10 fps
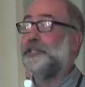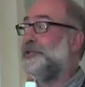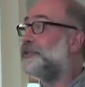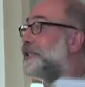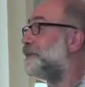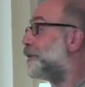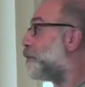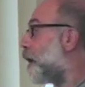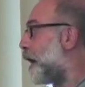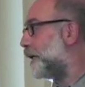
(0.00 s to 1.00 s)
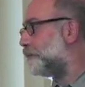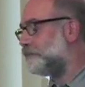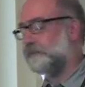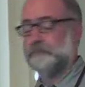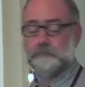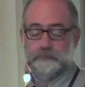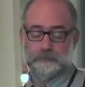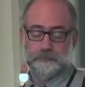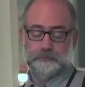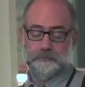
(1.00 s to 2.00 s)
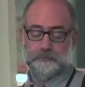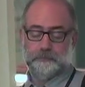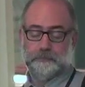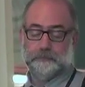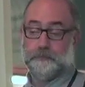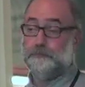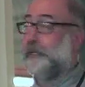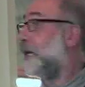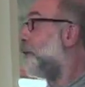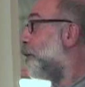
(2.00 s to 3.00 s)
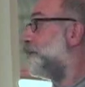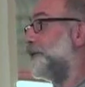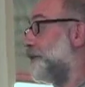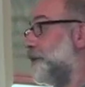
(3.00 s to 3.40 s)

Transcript: Usually with wine, but I'm open